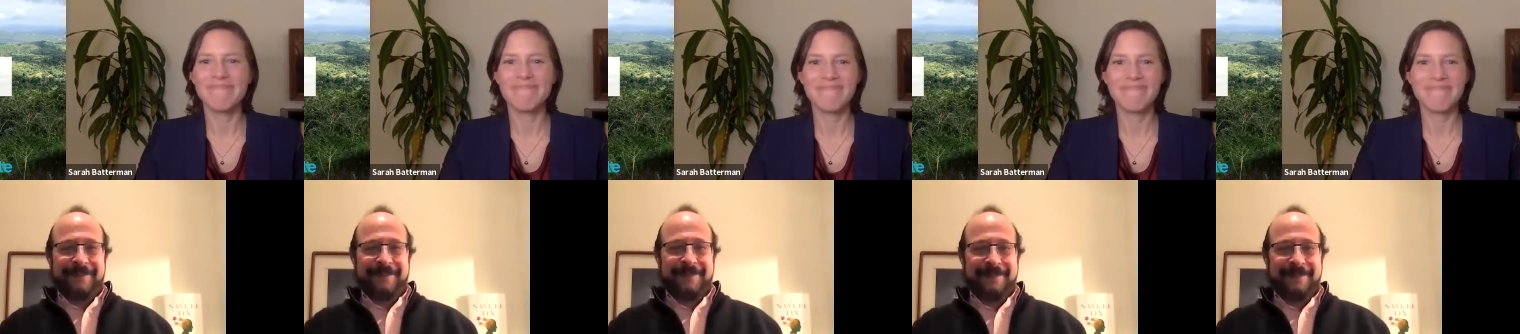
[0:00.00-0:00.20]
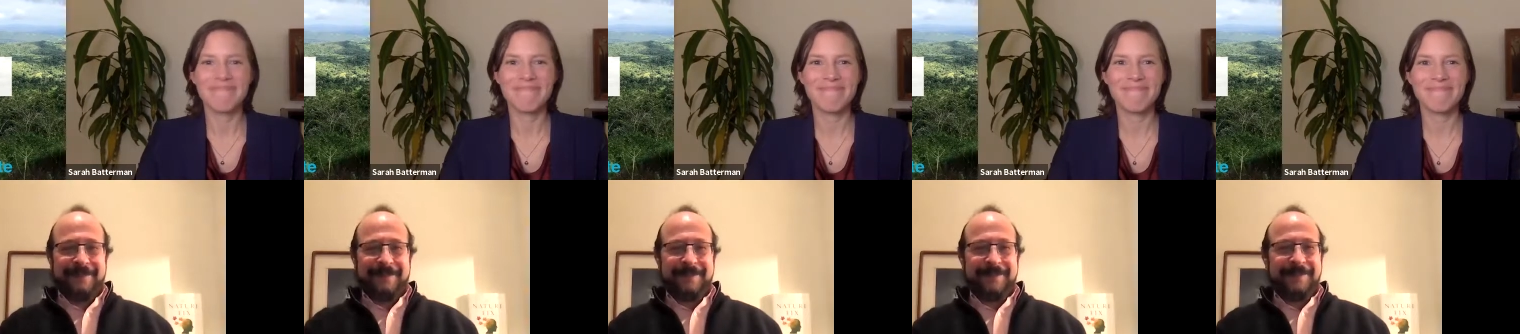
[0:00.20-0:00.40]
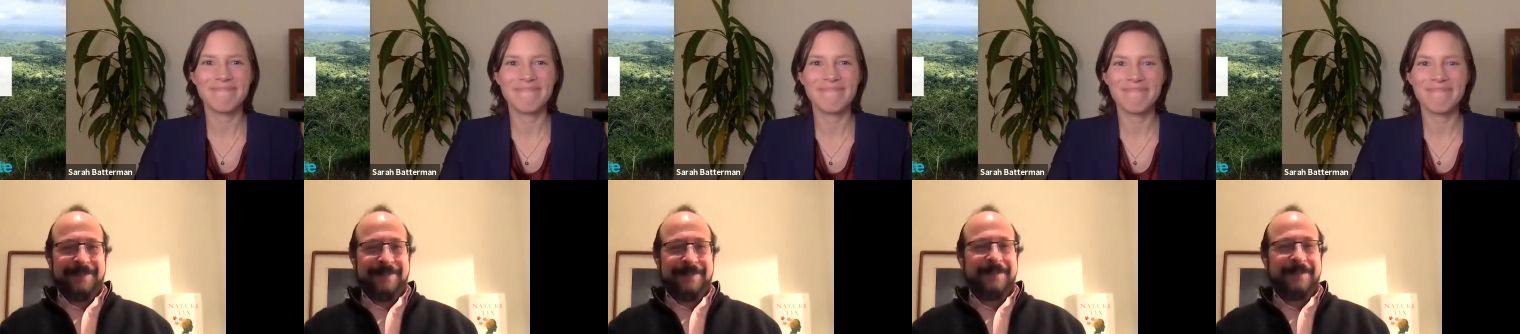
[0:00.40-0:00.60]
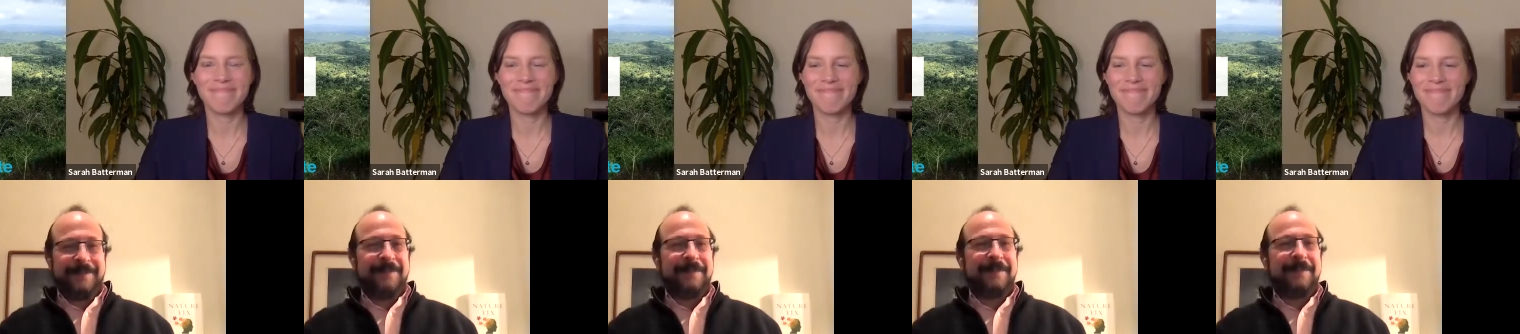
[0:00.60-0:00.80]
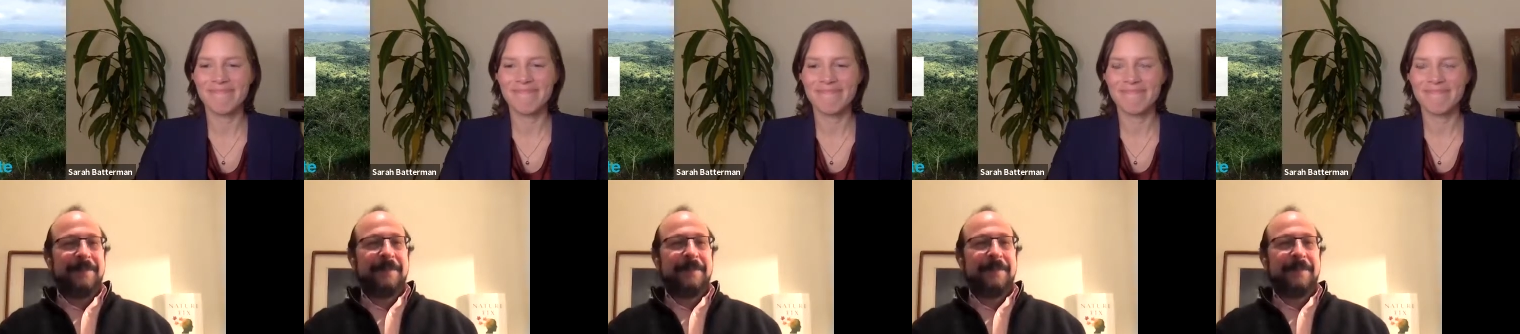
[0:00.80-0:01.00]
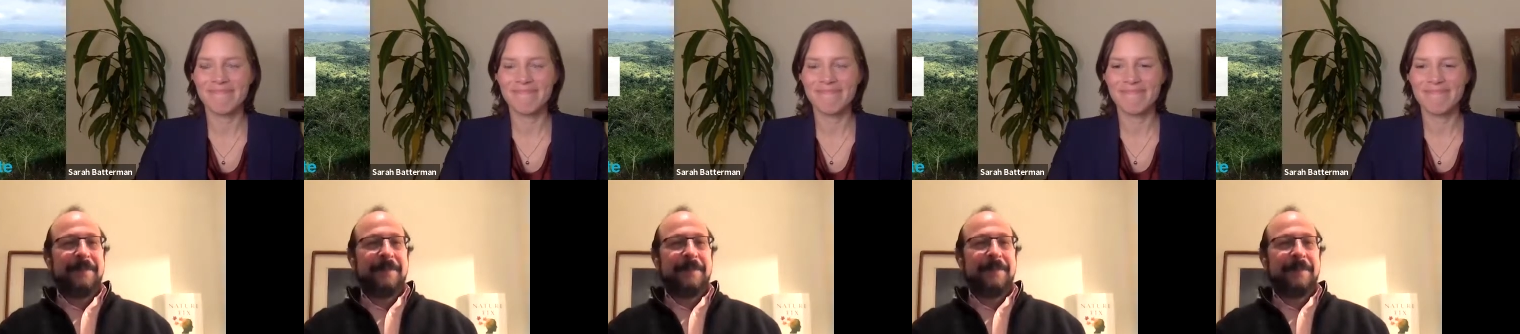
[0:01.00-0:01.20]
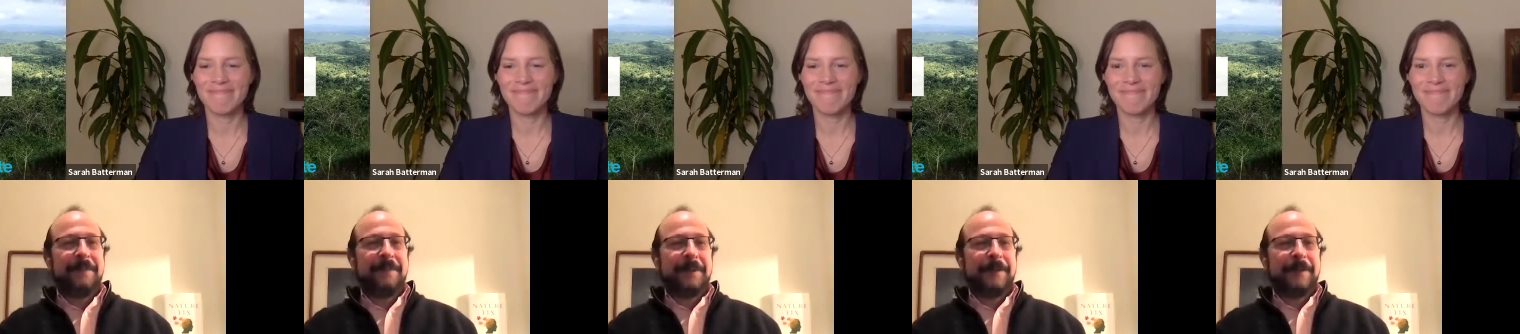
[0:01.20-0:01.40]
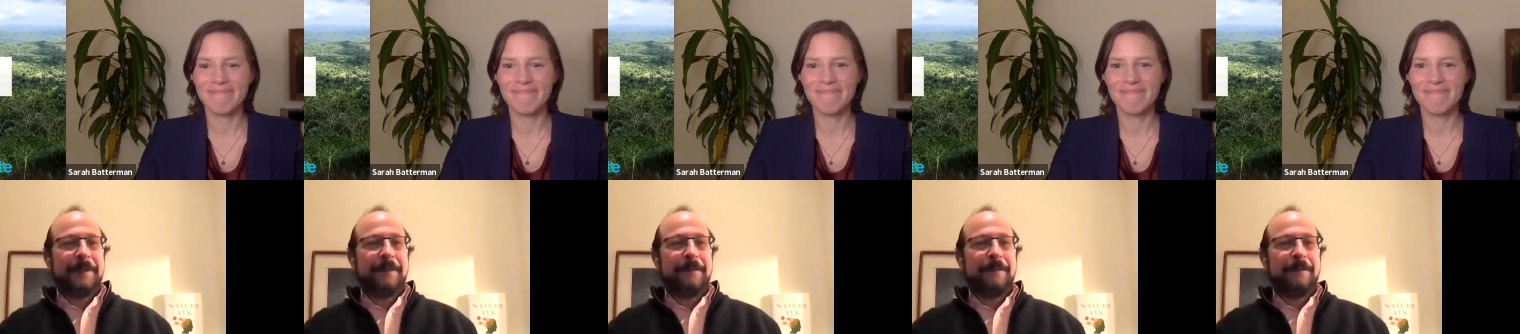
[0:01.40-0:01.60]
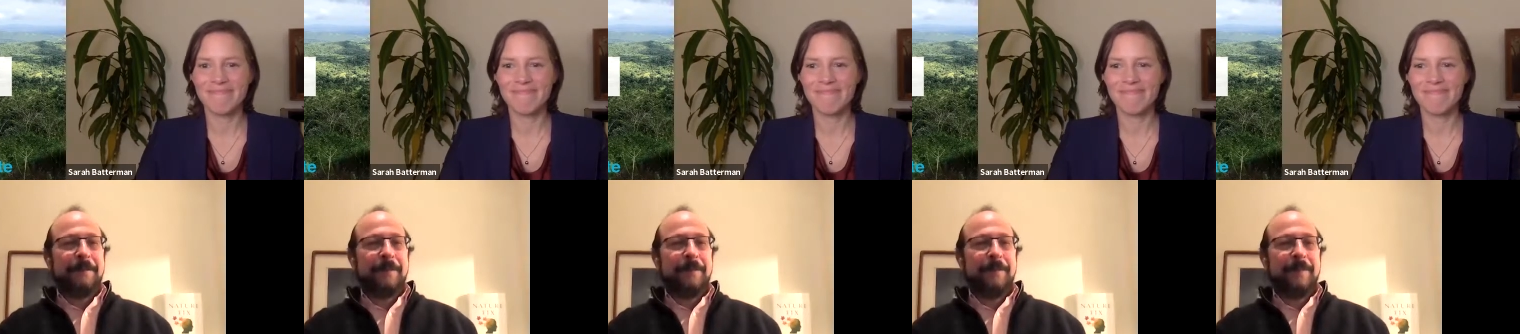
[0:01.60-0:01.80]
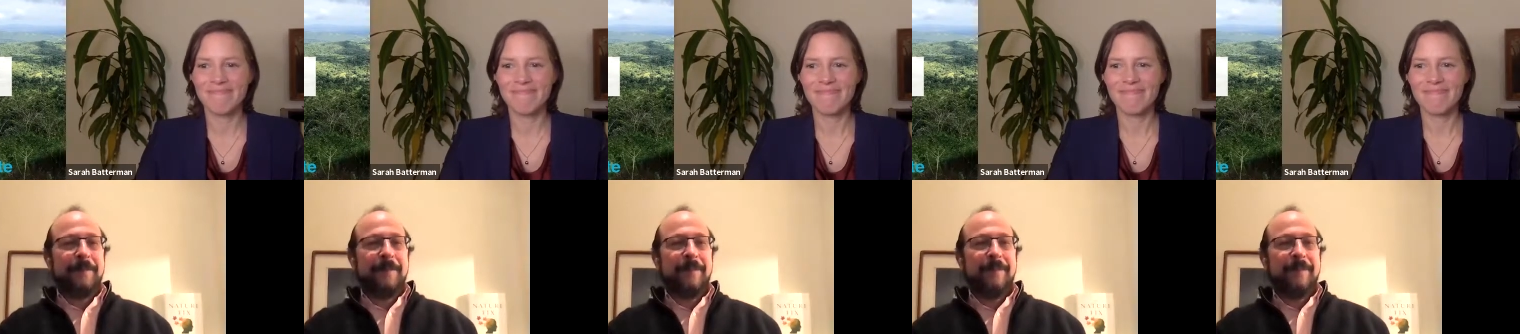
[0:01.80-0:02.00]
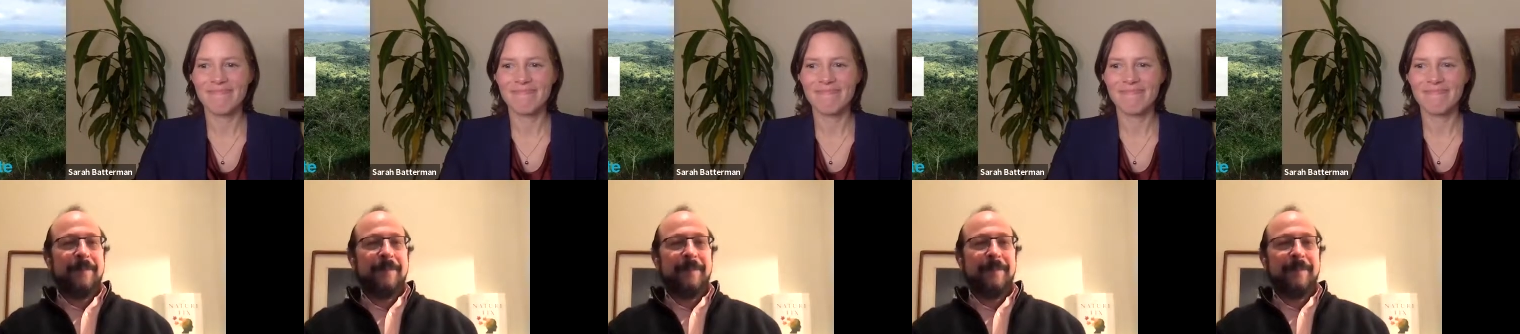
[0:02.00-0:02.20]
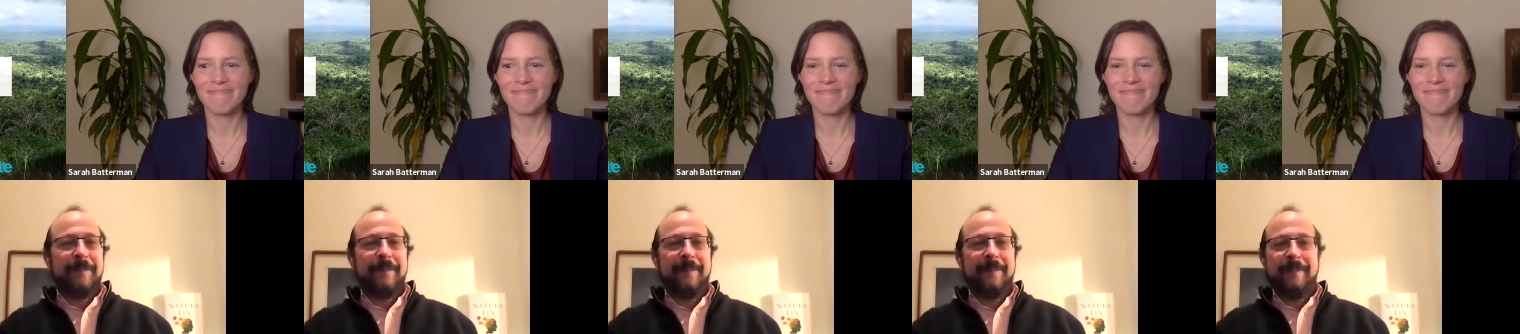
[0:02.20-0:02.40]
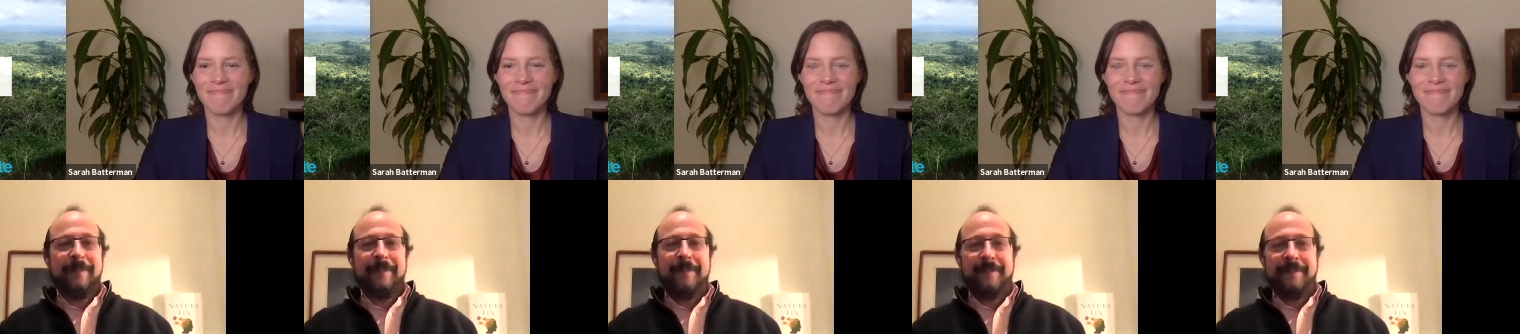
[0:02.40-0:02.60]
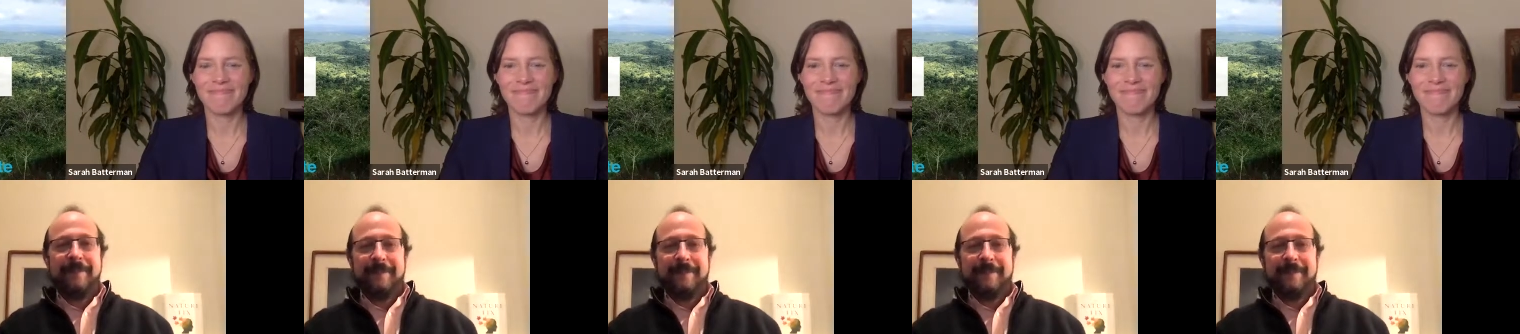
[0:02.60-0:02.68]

No one is speaking in this clip.